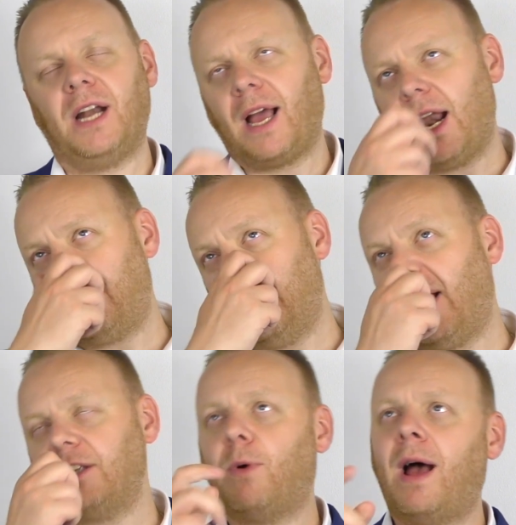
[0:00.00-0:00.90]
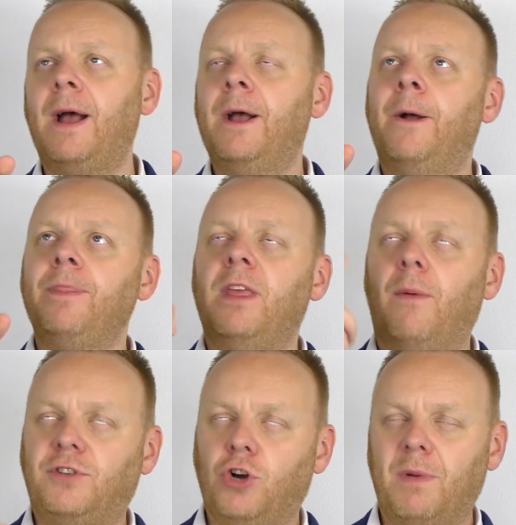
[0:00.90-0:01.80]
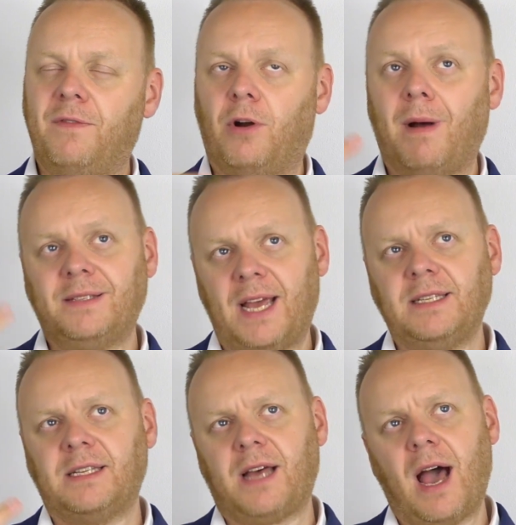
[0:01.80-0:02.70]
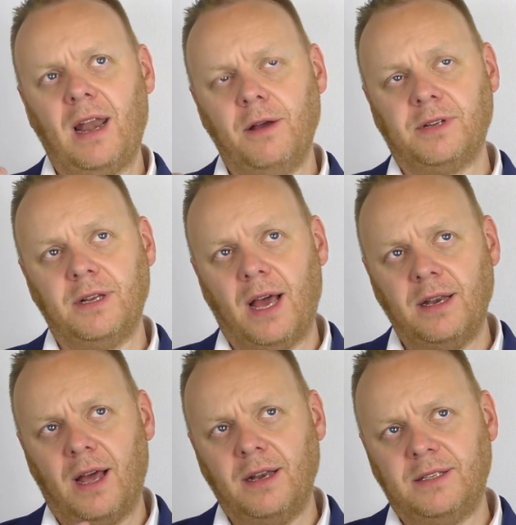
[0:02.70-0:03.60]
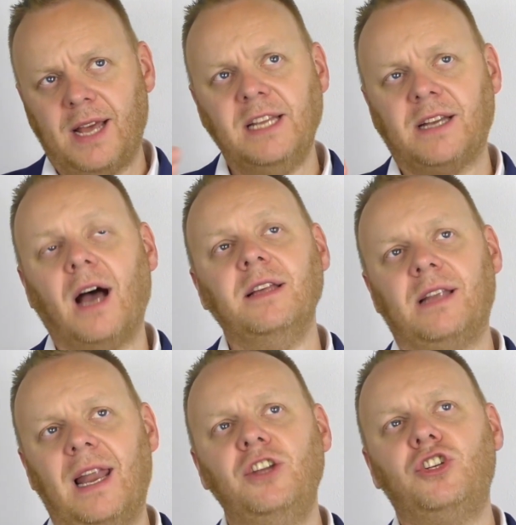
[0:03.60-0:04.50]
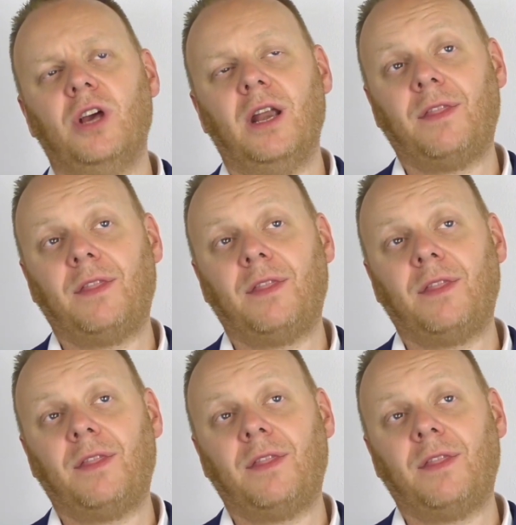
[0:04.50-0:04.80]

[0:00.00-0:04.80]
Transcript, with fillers: You know, again, I think that's where you know, we've talked before about data silos and, and, and data isolation.